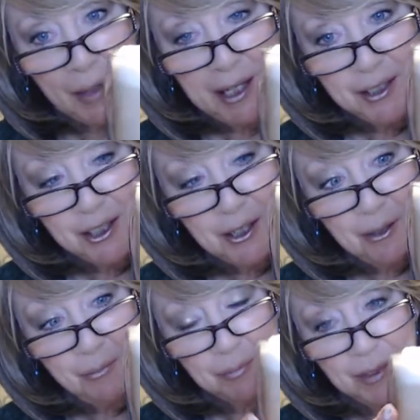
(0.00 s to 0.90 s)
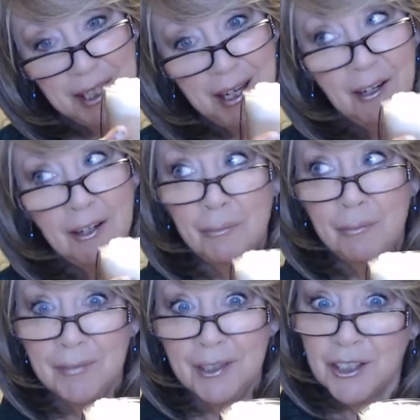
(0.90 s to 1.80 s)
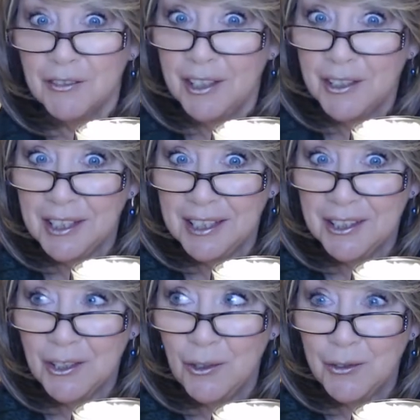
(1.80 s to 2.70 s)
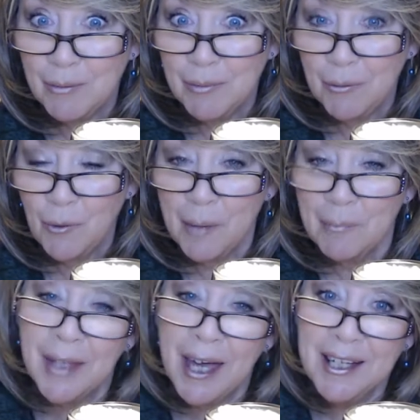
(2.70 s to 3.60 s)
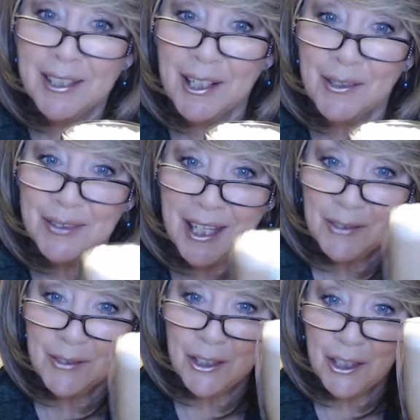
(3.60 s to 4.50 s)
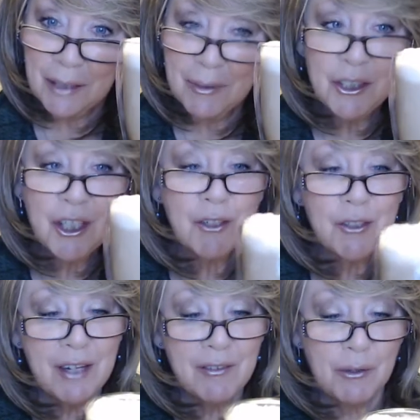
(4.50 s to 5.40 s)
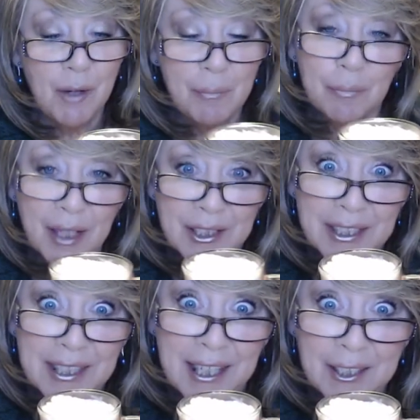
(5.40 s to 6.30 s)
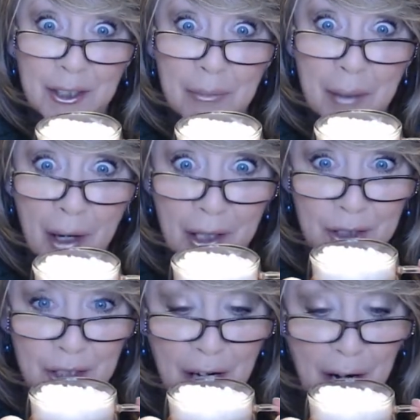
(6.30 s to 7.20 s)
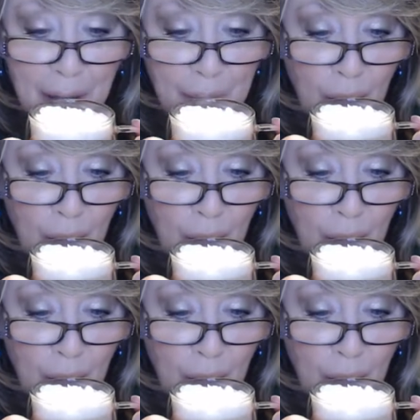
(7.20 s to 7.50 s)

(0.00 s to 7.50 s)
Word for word: So yeah, um, it just feels so nice to hold something warm. So thanks for joining me. Cheers, everyone. Let's get into my BoxyCharm.